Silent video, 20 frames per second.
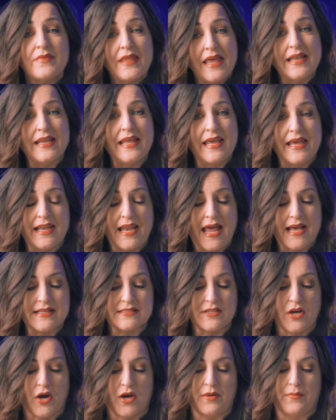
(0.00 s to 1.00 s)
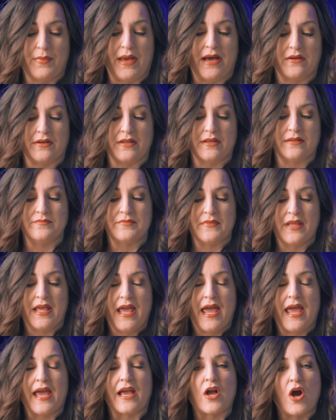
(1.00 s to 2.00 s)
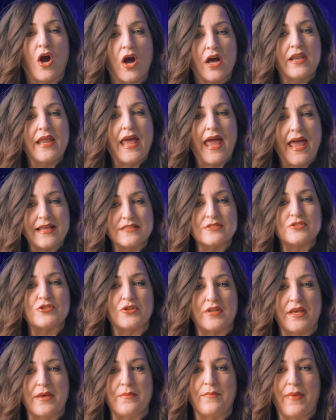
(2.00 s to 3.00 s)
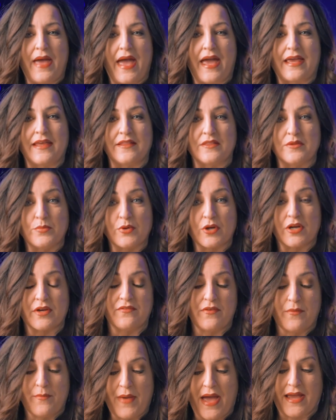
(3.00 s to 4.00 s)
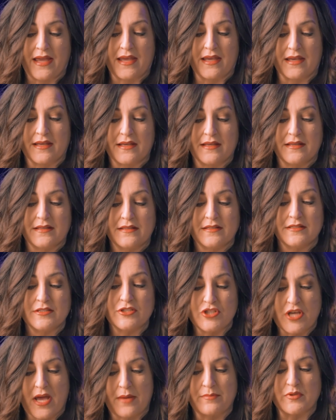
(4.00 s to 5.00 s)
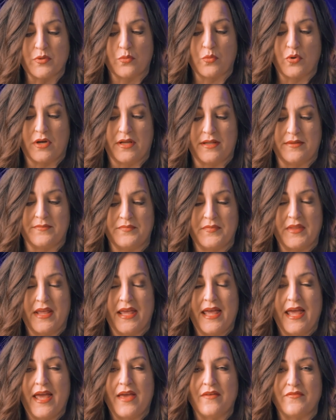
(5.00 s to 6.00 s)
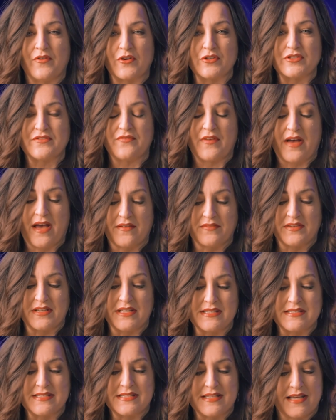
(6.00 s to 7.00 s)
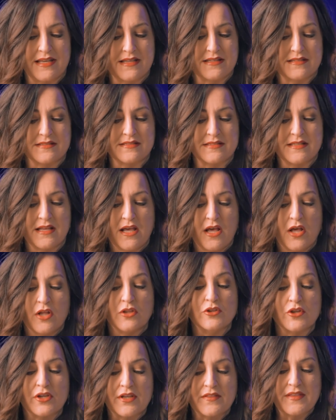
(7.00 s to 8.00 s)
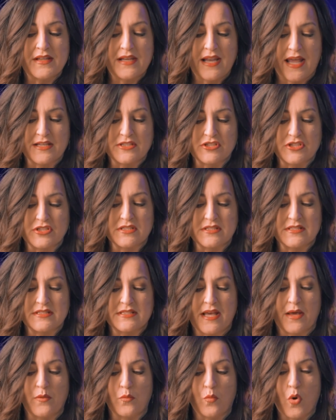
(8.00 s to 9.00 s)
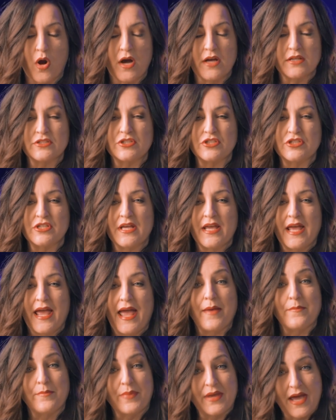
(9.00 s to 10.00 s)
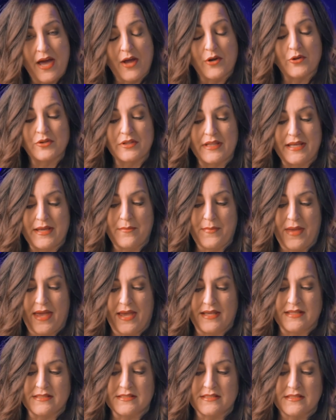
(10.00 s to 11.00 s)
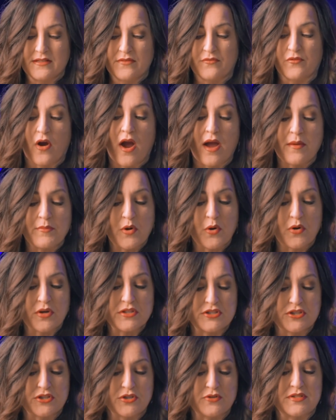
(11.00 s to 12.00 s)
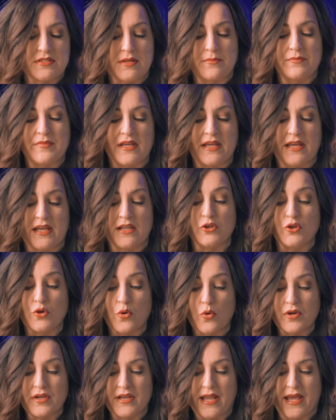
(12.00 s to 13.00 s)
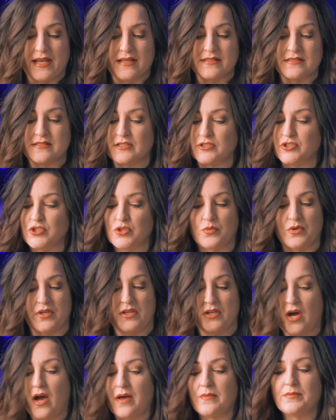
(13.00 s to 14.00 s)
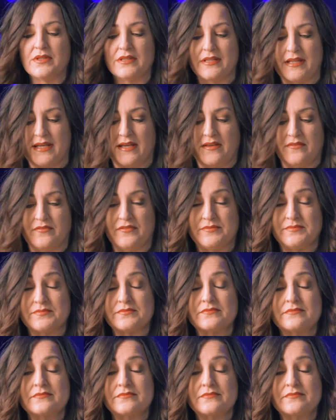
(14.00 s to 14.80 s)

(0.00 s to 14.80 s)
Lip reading: And he had asked God about it. And God answered him back in the book of Habakkuk, chapter 1 and verse 5. And he says, "Look at the nations and watch and be utterly amazed. For I'm going to do something in your days that you would not believe,